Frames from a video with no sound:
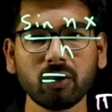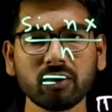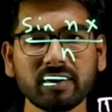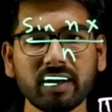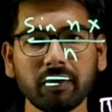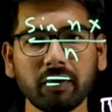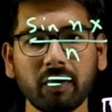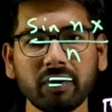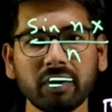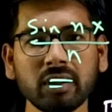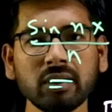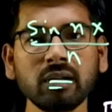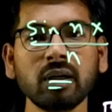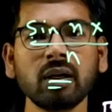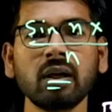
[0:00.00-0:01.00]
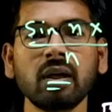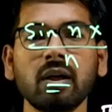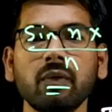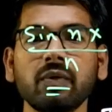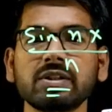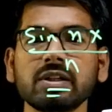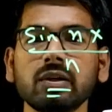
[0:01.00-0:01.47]
course that we have done,
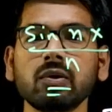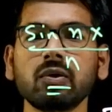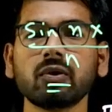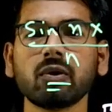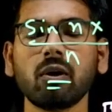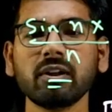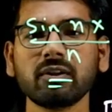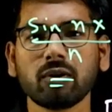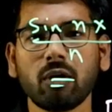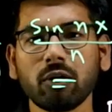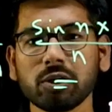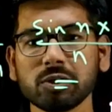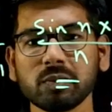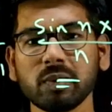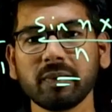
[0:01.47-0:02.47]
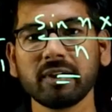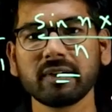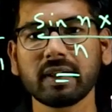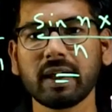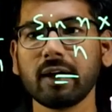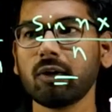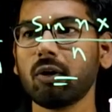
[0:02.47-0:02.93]
which includes all the solved question papers
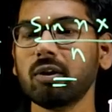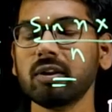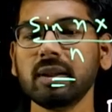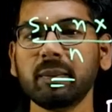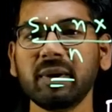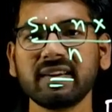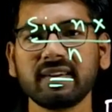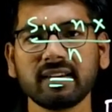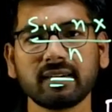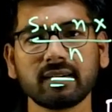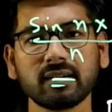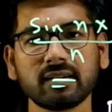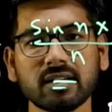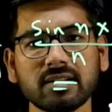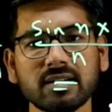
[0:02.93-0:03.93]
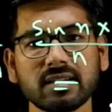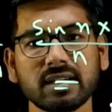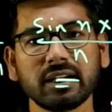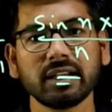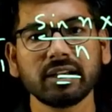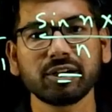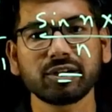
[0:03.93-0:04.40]
and all the basics such as
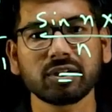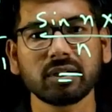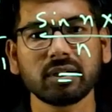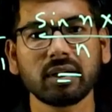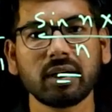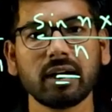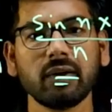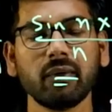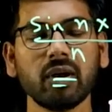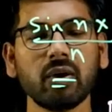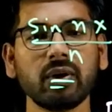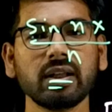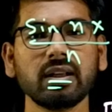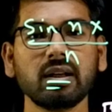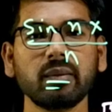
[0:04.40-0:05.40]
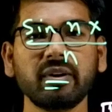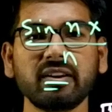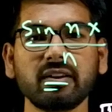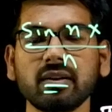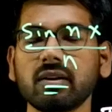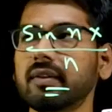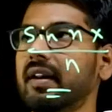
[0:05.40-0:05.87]
integration and evaluating
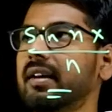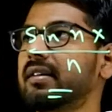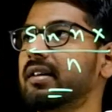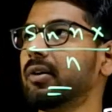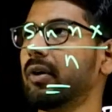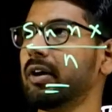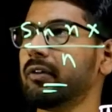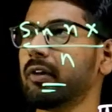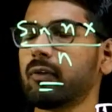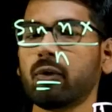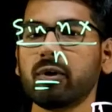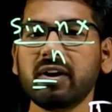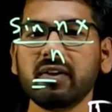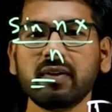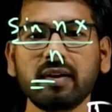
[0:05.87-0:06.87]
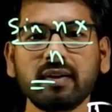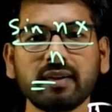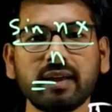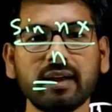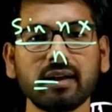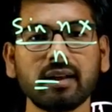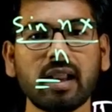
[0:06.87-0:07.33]
limits that is required for Fourier series
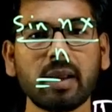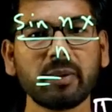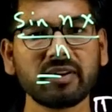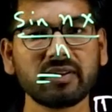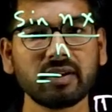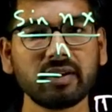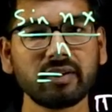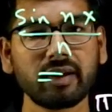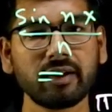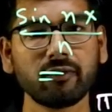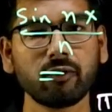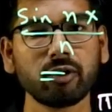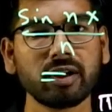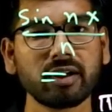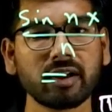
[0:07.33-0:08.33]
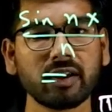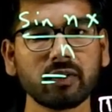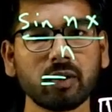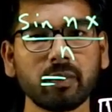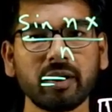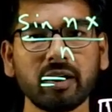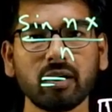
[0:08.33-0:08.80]
and the Laplace series and Fourier
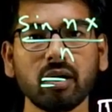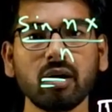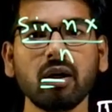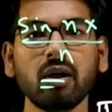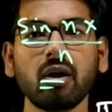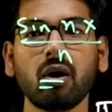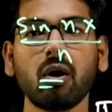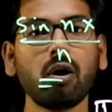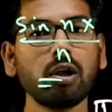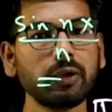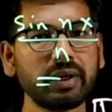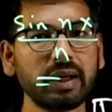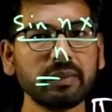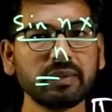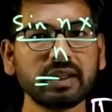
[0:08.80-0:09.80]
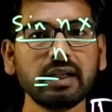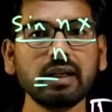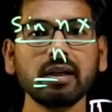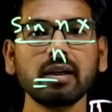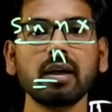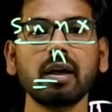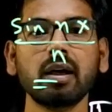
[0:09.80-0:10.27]
transform and all your M3.